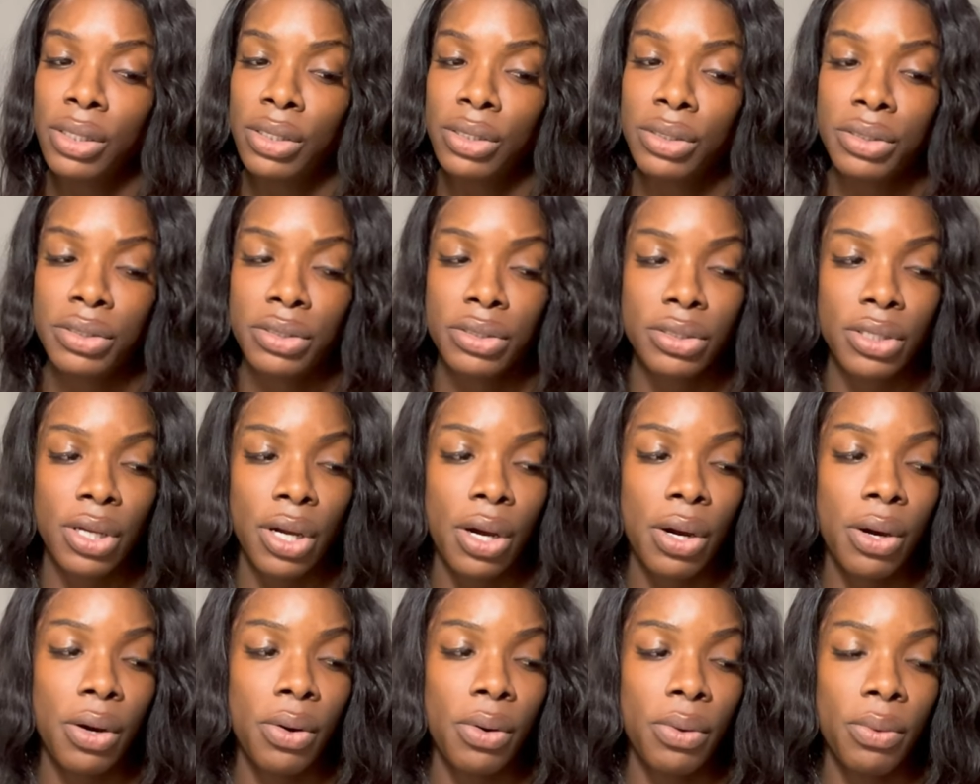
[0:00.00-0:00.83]

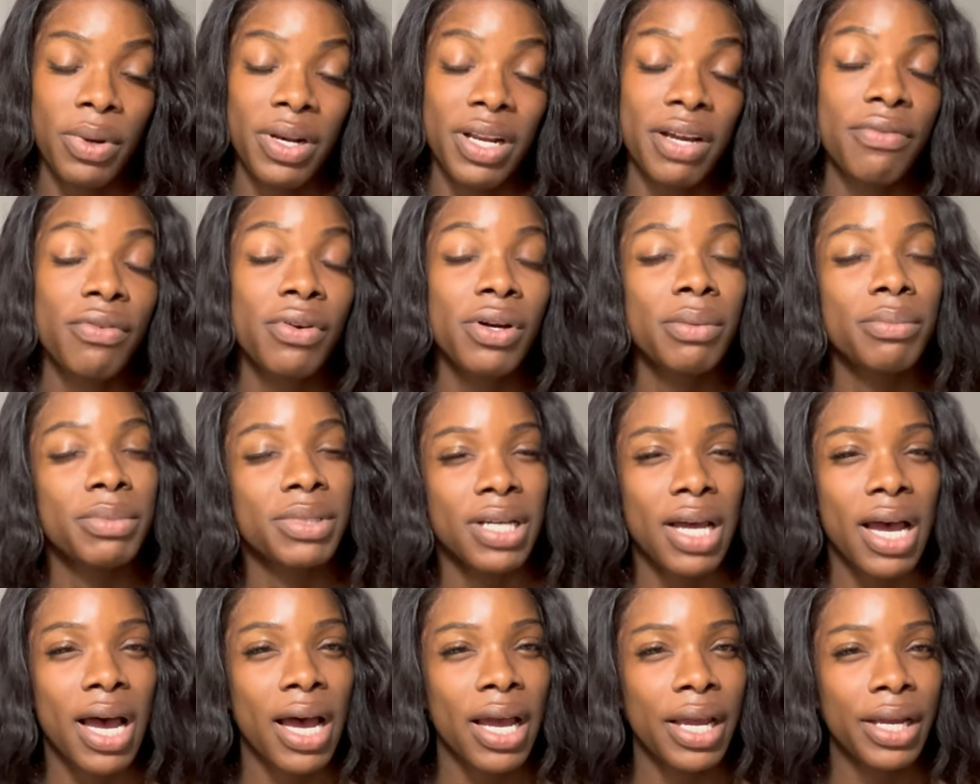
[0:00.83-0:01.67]
So whenever I'm
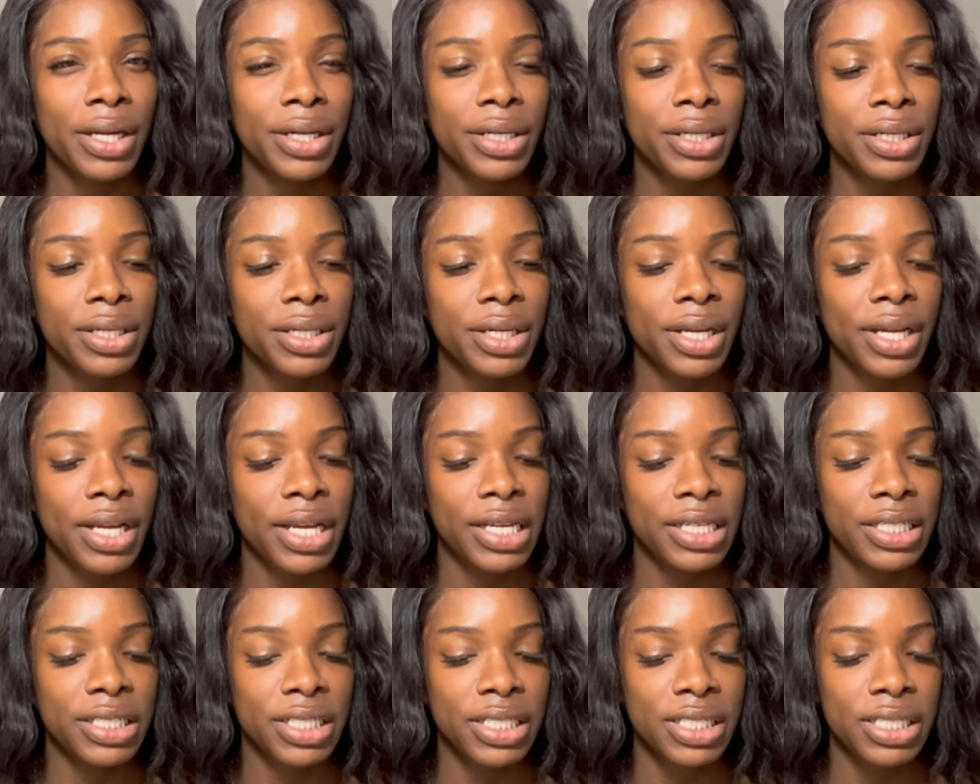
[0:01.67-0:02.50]
tired,
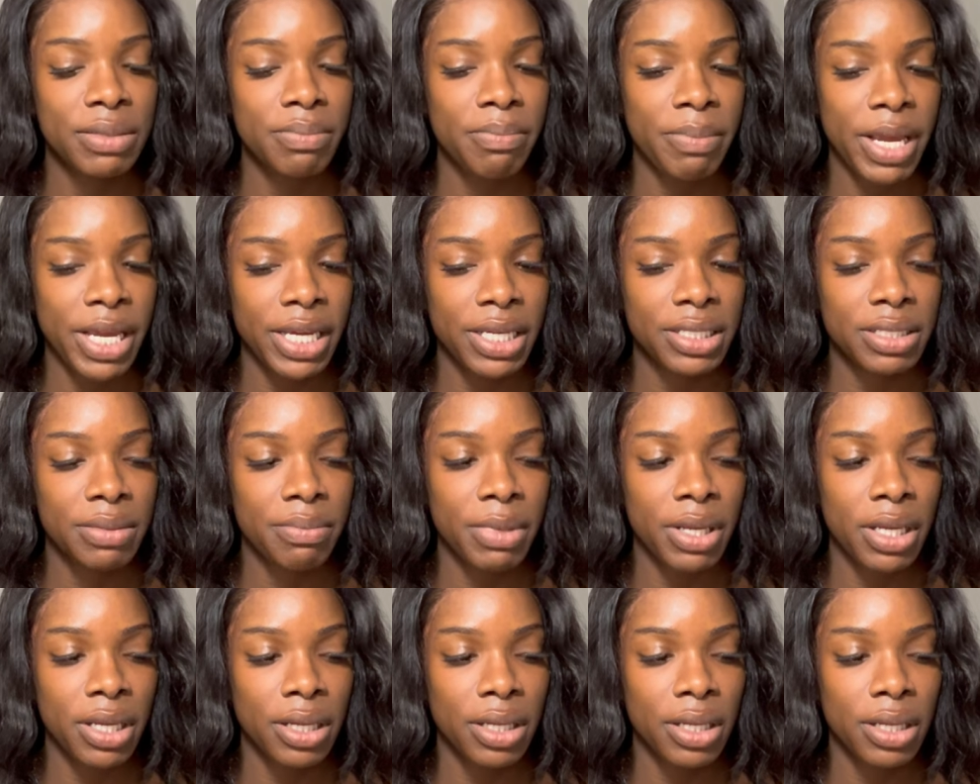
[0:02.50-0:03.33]
it just makes
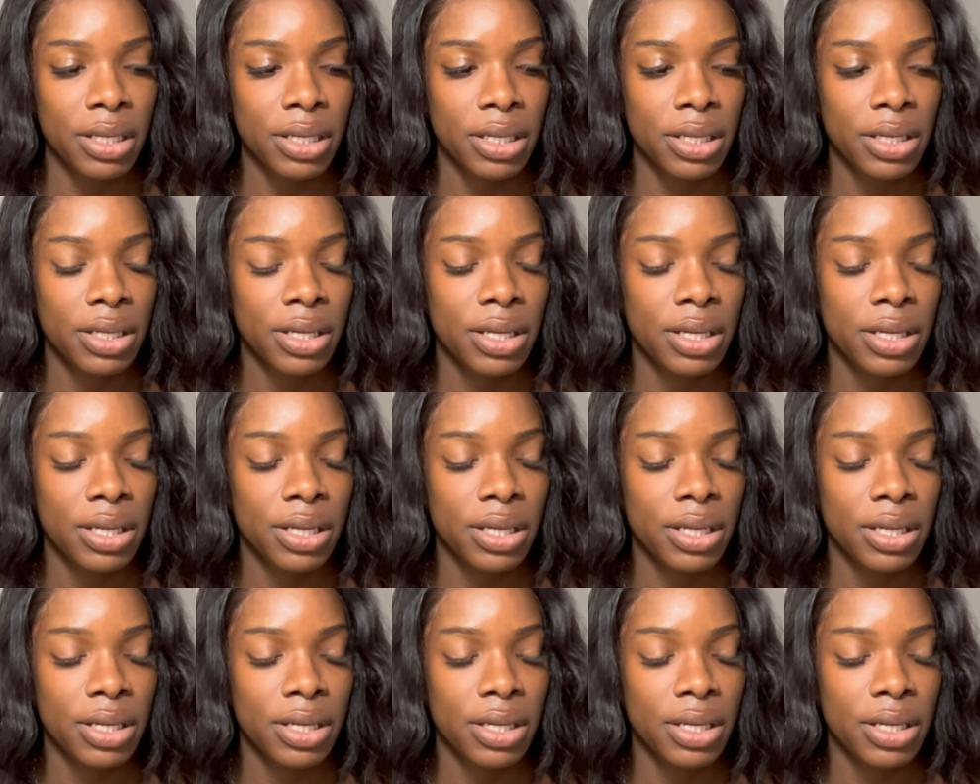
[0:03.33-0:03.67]
me